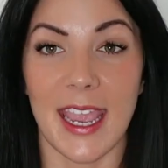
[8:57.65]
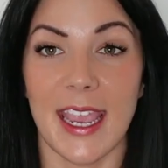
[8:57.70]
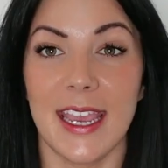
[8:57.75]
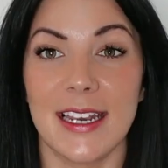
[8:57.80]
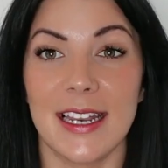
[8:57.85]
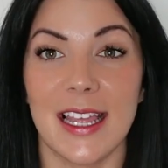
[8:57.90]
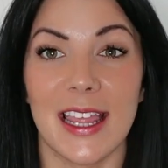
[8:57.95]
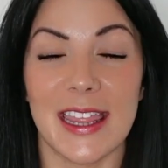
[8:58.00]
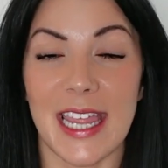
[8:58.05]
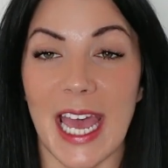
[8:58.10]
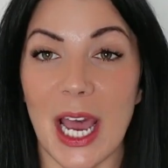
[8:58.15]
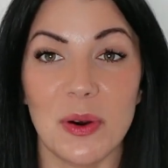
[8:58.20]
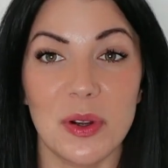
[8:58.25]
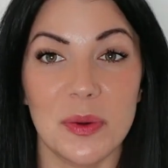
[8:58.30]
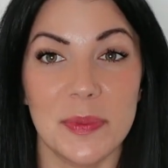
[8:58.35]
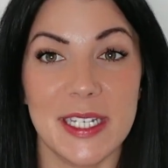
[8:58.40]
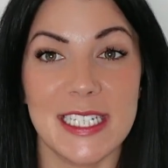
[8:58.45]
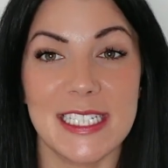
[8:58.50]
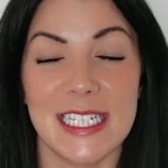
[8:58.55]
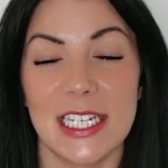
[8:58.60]
And that
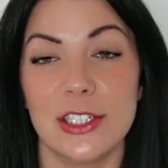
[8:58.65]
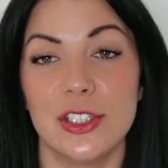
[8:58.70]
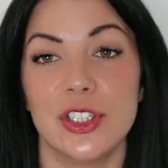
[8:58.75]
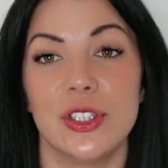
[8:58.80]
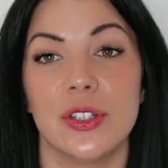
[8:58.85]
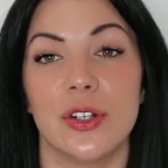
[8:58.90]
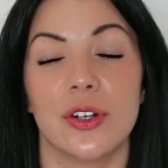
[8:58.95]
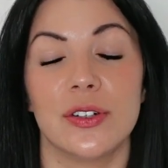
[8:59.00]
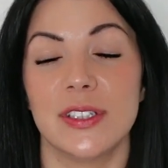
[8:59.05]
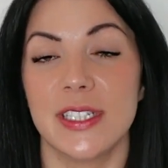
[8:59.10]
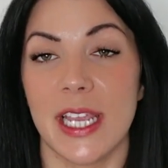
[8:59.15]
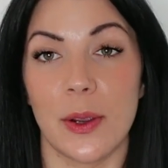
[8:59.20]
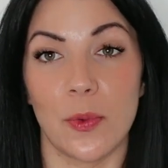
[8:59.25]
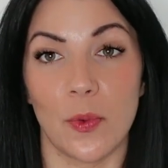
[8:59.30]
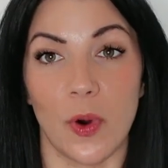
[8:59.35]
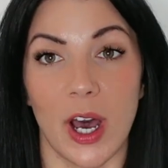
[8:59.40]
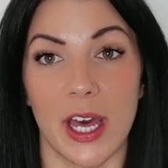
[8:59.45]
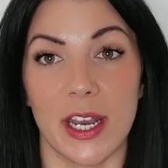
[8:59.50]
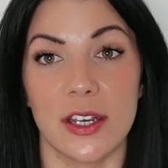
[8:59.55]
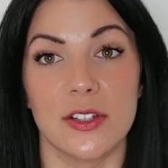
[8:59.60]
would be day 2 or day
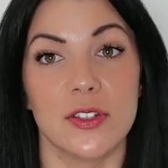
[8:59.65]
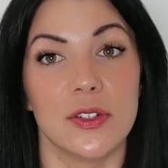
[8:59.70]
1.